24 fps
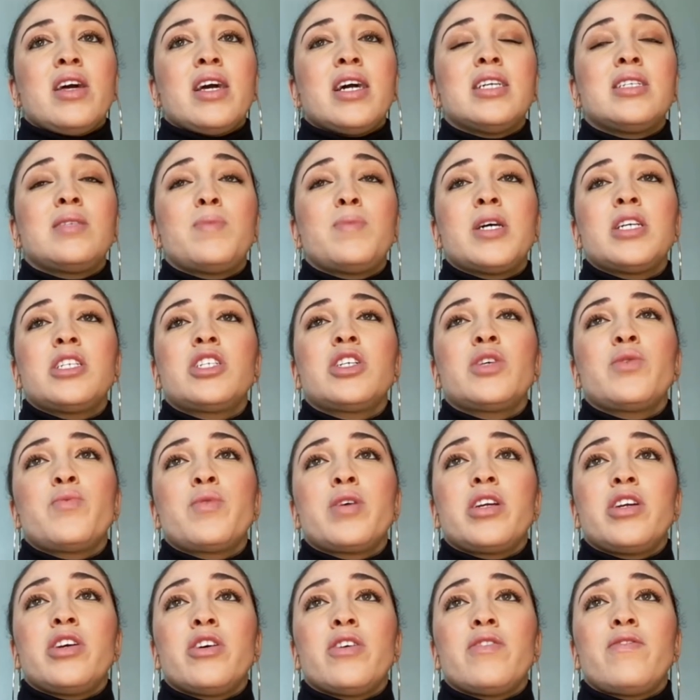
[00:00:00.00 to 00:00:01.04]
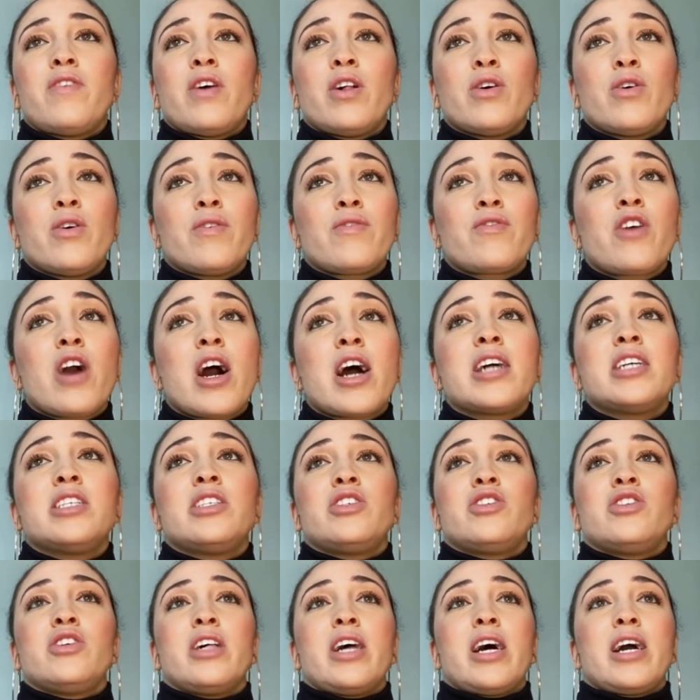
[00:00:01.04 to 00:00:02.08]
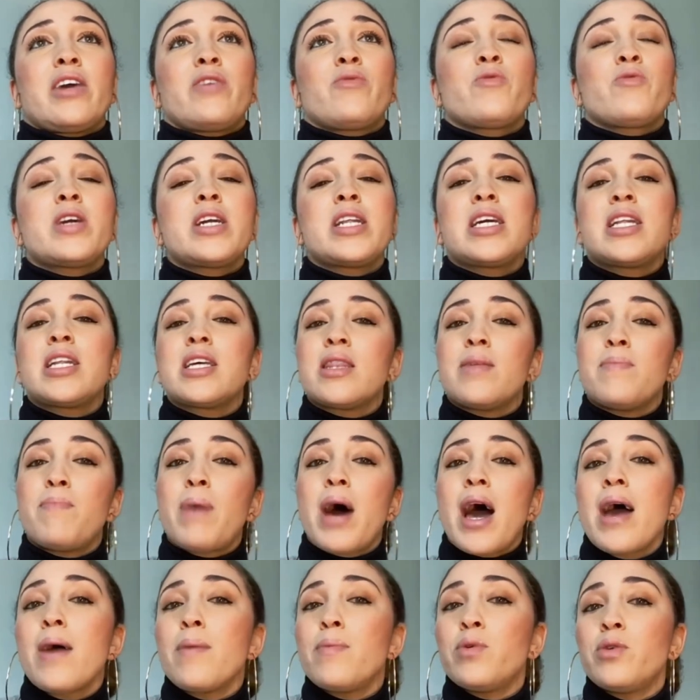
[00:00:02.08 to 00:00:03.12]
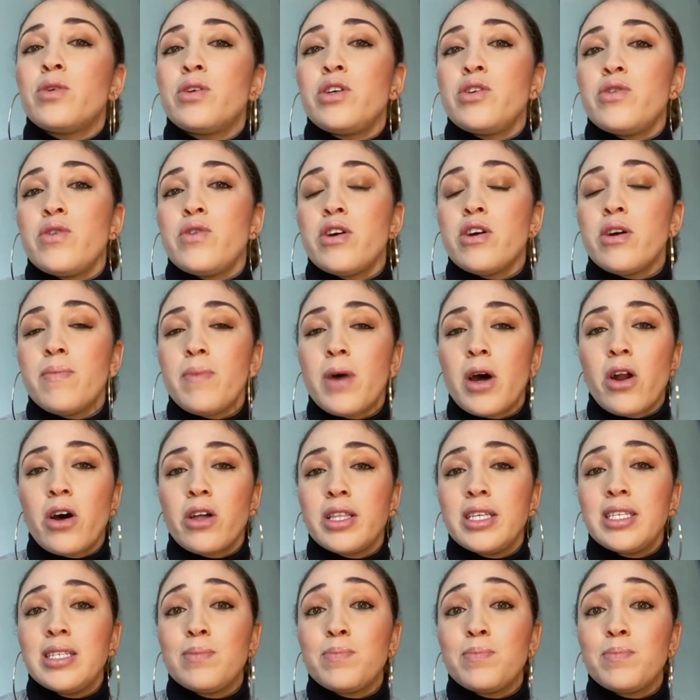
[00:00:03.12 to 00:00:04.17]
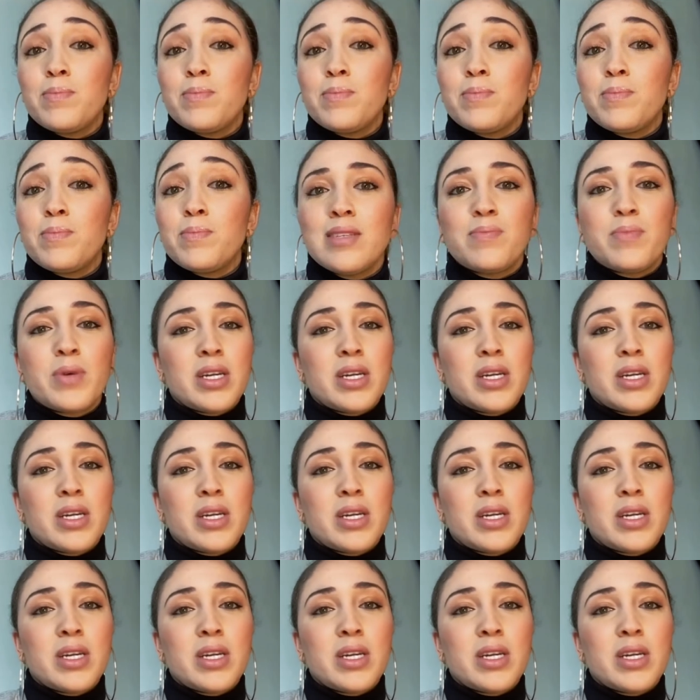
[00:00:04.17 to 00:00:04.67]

especially when you're a follower of Christ, you're like reading in the Bible and you hear about all these places,